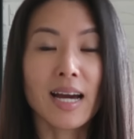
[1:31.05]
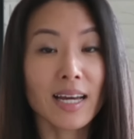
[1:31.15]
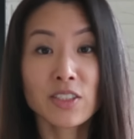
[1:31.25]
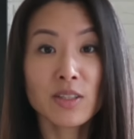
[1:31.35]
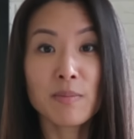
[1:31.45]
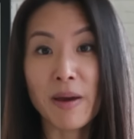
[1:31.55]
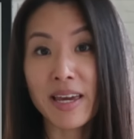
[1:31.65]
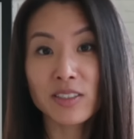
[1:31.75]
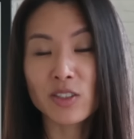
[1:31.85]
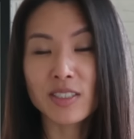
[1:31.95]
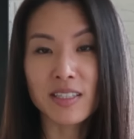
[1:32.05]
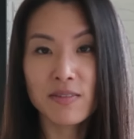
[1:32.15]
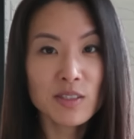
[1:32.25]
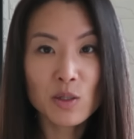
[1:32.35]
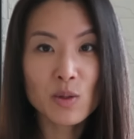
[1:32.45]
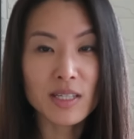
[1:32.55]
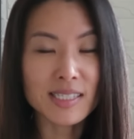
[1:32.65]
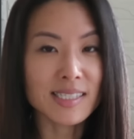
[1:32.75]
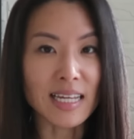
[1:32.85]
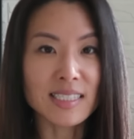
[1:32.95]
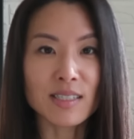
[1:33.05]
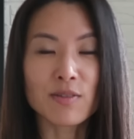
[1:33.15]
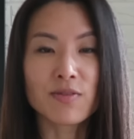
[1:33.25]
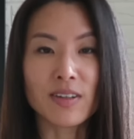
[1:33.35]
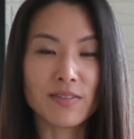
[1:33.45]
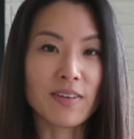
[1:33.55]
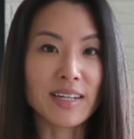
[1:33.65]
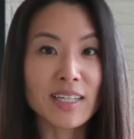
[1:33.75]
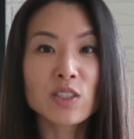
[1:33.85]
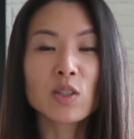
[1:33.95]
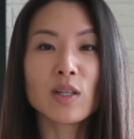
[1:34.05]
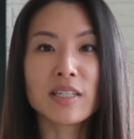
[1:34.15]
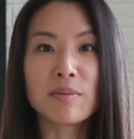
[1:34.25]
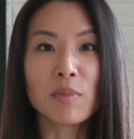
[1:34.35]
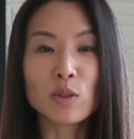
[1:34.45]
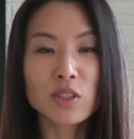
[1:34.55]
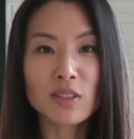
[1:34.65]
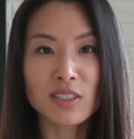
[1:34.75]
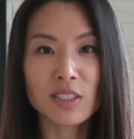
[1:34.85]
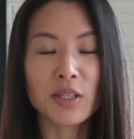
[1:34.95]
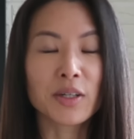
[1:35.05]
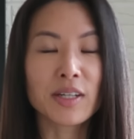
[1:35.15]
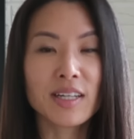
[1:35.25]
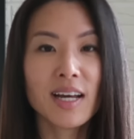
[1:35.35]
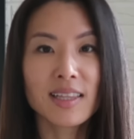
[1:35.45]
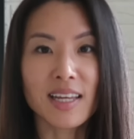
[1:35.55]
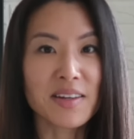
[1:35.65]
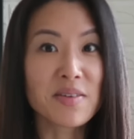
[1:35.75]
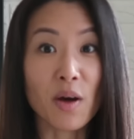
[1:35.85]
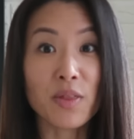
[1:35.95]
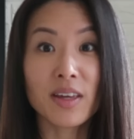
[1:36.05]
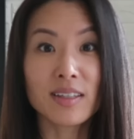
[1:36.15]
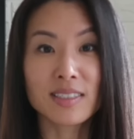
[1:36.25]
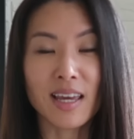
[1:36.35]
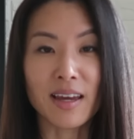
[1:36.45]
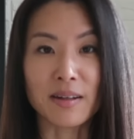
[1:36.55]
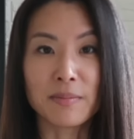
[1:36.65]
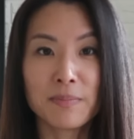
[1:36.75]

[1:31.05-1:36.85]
Cash in the bank just gives you this sense of financial and emotional security like nothing else can.